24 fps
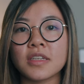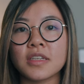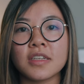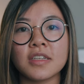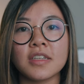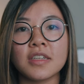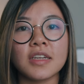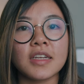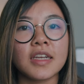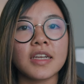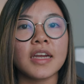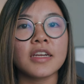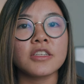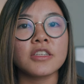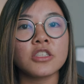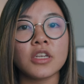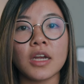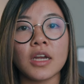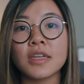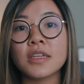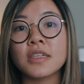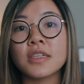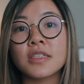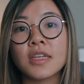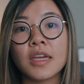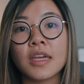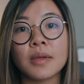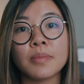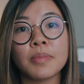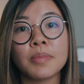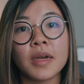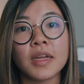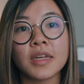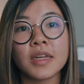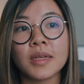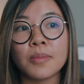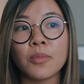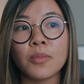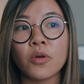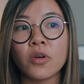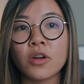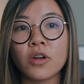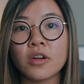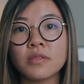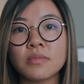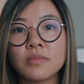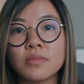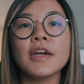gonna get China tape
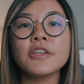anymore.